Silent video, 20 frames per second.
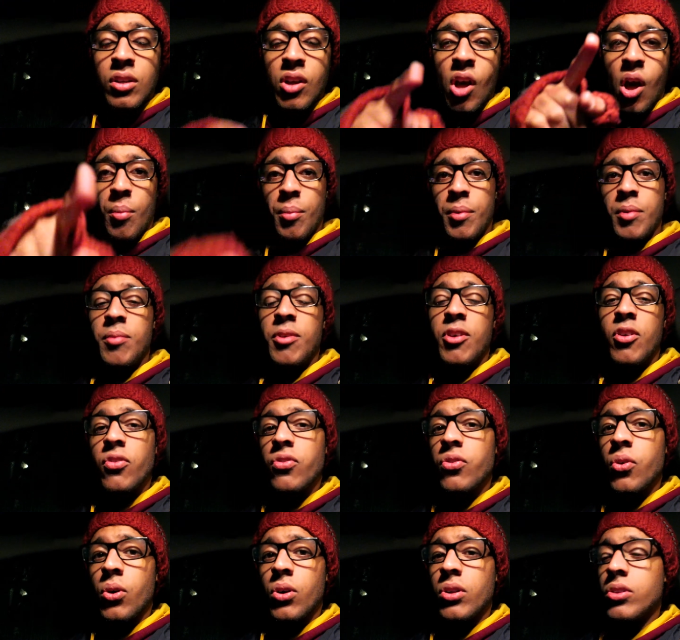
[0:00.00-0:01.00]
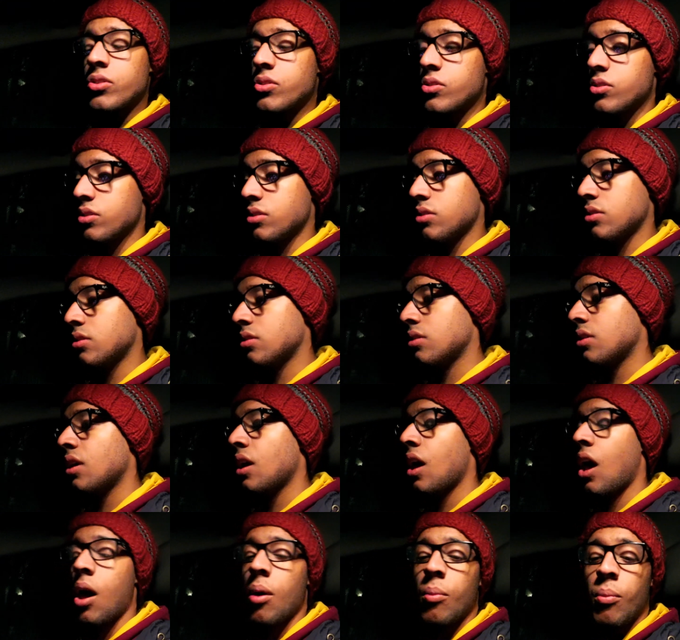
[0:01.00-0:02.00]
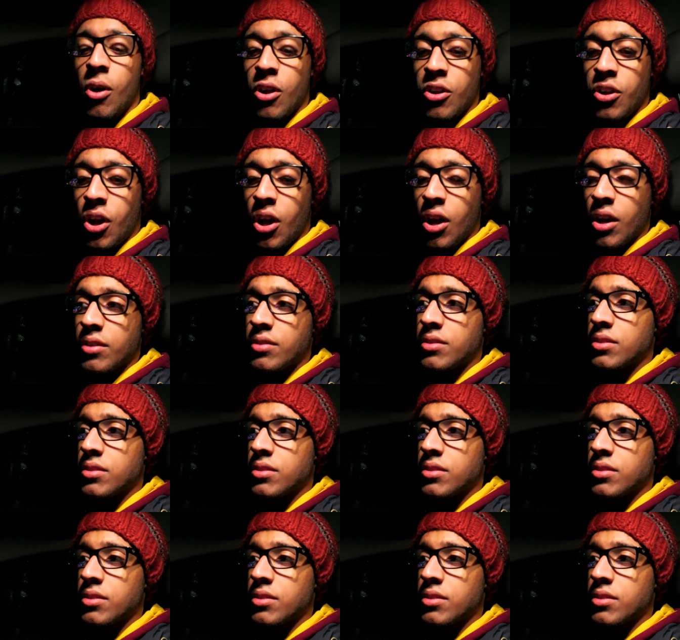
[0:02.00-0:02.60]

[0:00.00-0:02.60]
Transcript: Comment me your thoughts and whatnot.